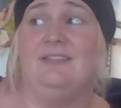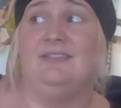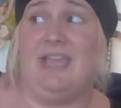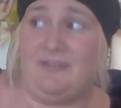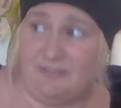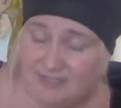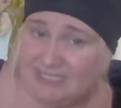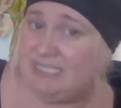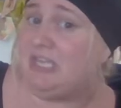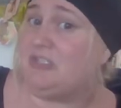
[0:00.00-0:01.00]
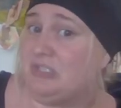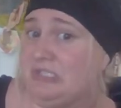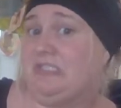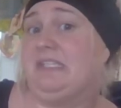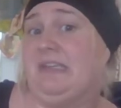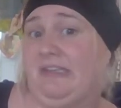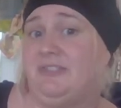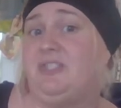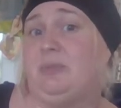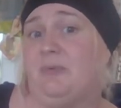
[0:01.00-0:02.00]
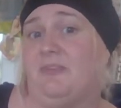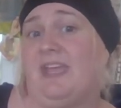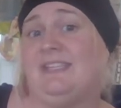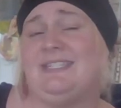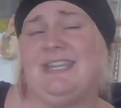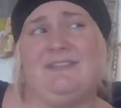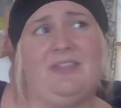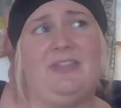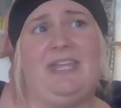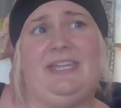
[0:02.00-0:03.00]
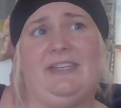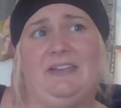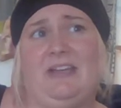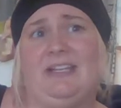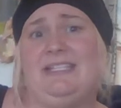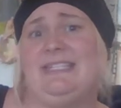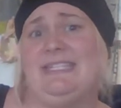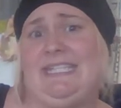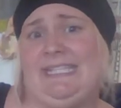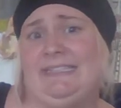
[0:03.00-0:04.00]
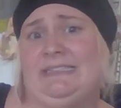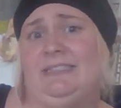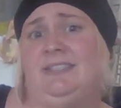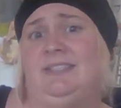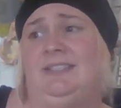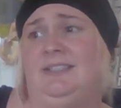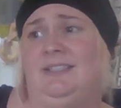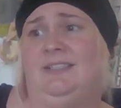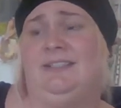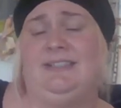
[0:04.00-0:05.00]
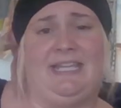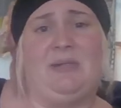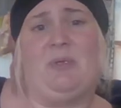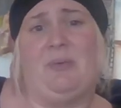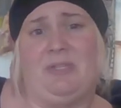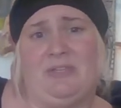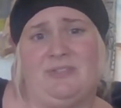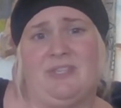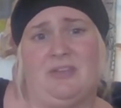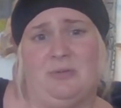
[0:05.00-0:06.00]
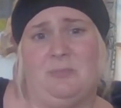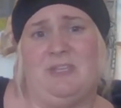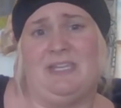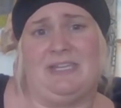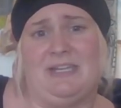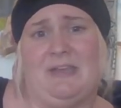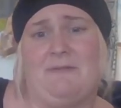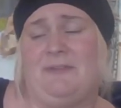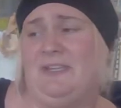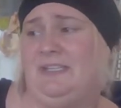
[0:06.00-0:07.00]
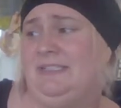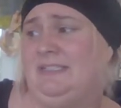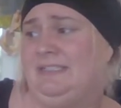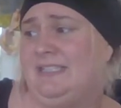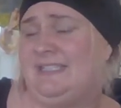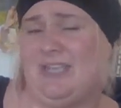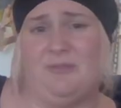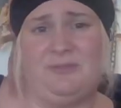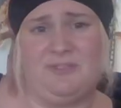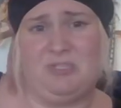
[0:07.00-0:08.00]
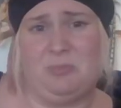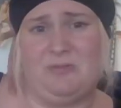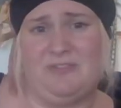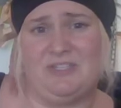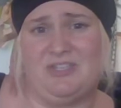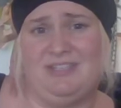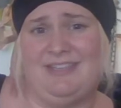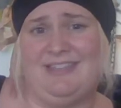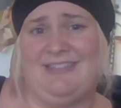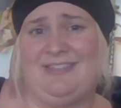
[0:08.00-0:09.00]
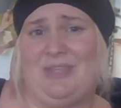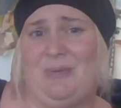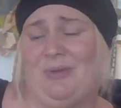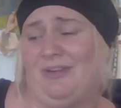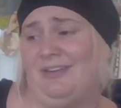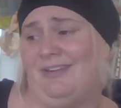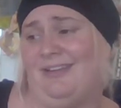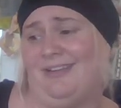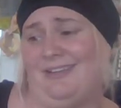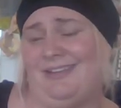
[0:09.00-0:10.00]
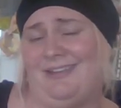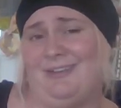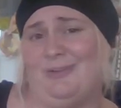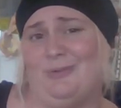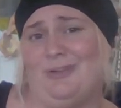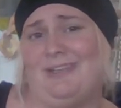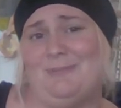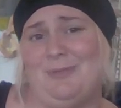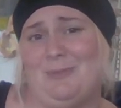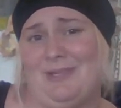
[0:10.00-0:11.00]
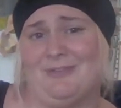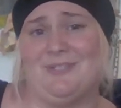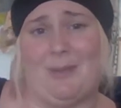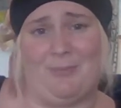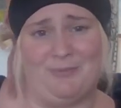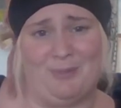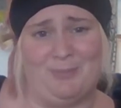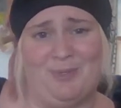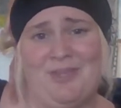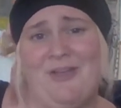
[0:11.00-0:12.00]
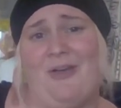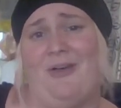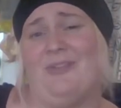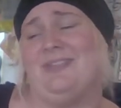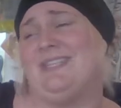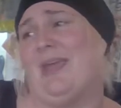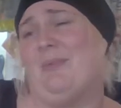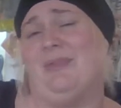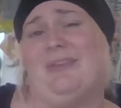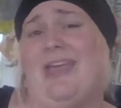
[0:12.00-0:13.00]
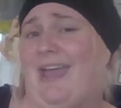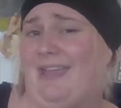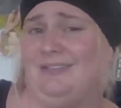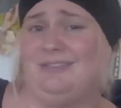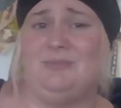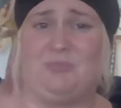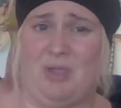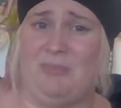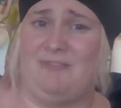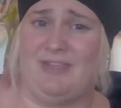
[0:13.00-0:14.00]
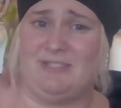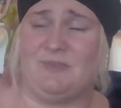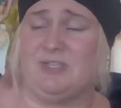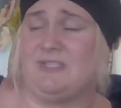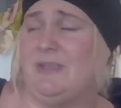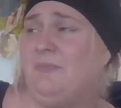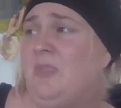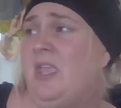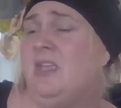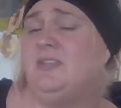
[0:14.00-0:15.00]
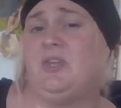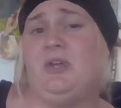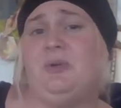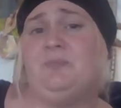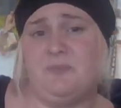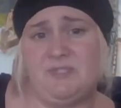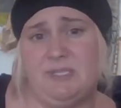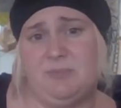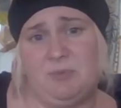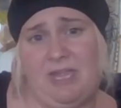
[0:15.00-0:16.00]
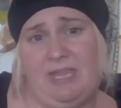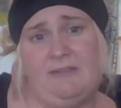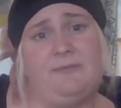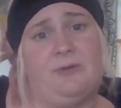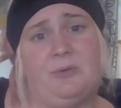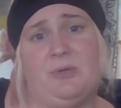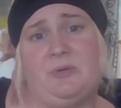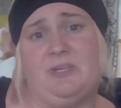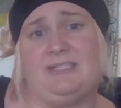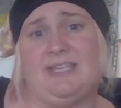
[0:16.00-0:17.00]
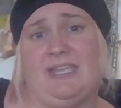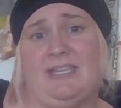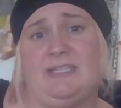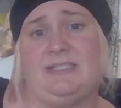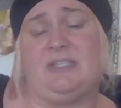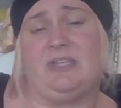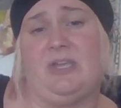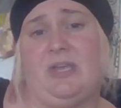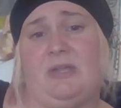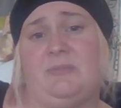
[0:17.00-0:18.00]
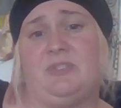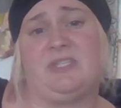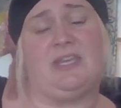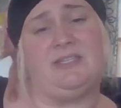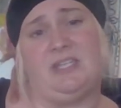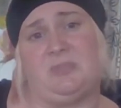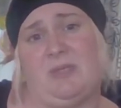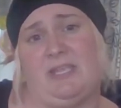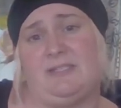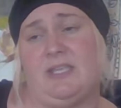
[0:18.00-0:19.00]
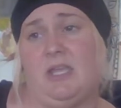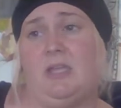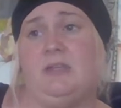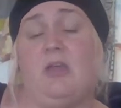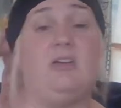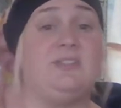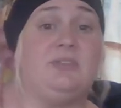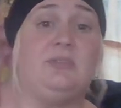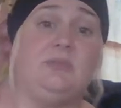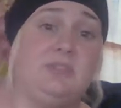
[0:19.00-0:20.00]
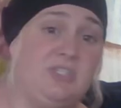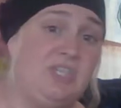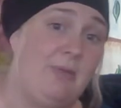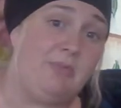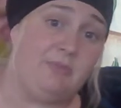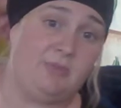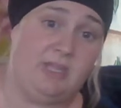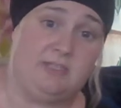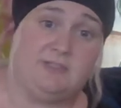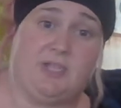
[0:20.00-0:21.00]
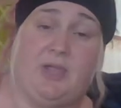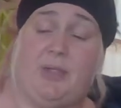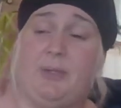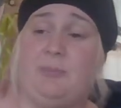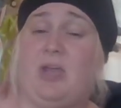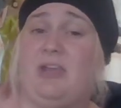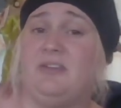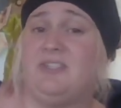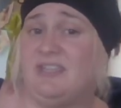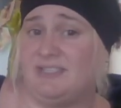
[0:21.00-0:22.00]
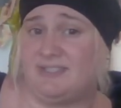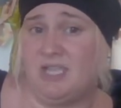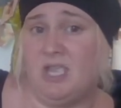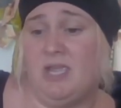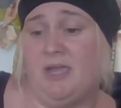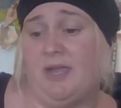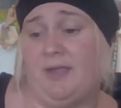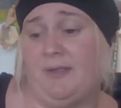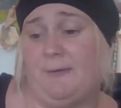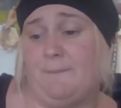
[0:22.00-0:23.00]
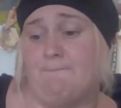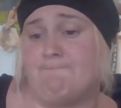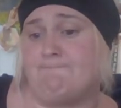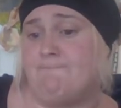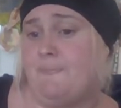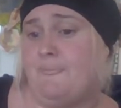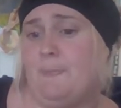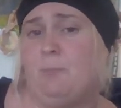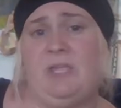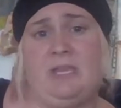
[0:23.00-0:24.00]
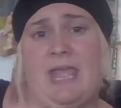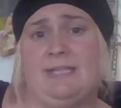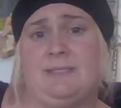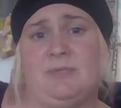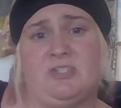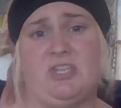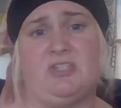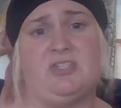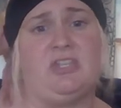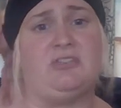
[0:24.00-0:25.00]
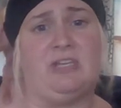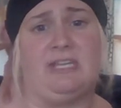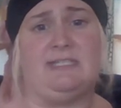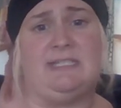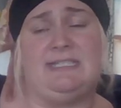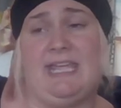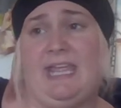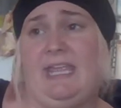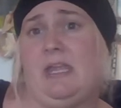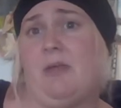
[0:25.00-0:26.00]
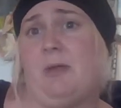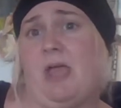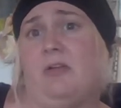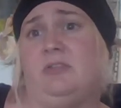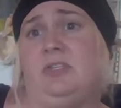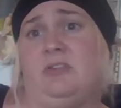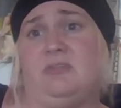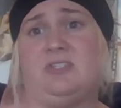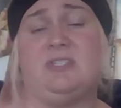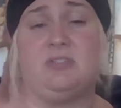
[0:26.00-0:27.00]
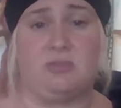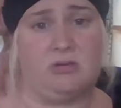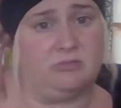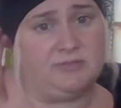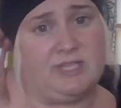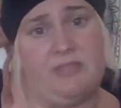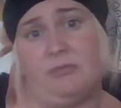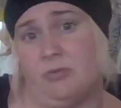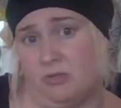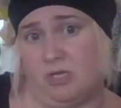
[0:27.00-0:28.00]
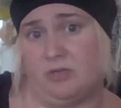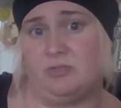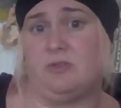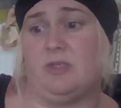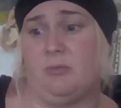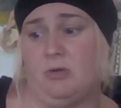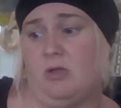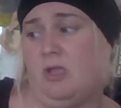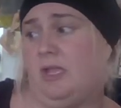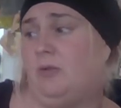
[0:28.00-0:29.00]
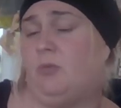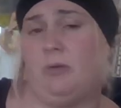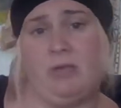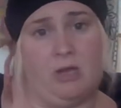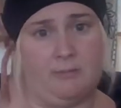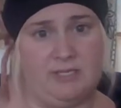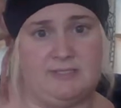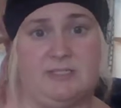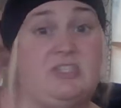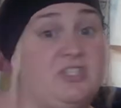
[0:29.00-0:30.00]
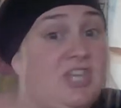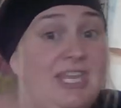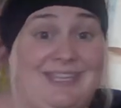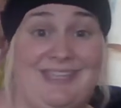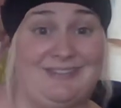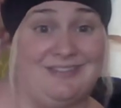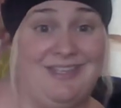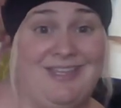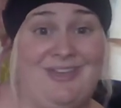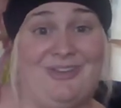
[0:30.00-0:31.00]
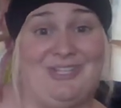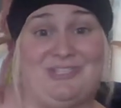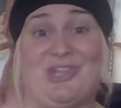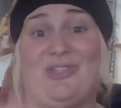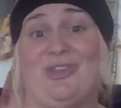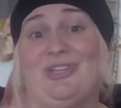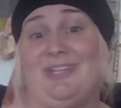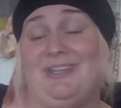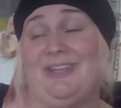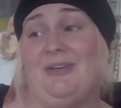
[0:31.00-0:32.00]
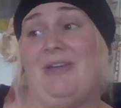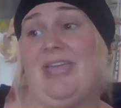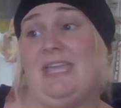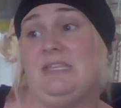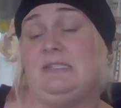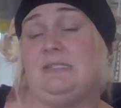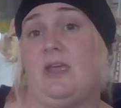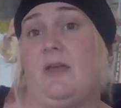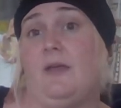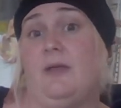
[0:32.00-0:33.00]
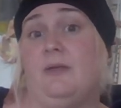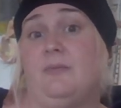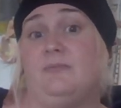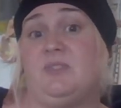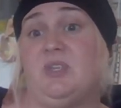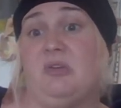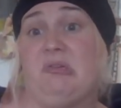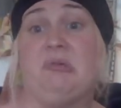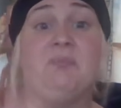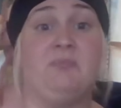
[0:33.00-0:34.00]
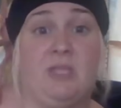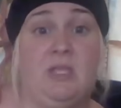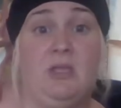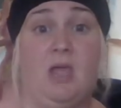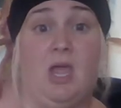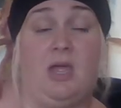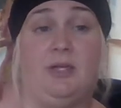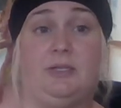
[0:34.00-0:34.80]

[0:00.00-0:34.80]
left the teenagers unsupervised. I felt like, honestly, they could probably use a little bit of self supervision. I think they were uh, getting annoyed at me being on top of them all the time, and I probably vice versa. So, slipped away for a real quick second to um, just kind of touch base and also to chat with a friend um, prior to this. Um, we had had some exchanges yesterday and today about you know just the struggles and the roller coaster that we're on and where we are mentally just checking in on each other you know and um, so uh,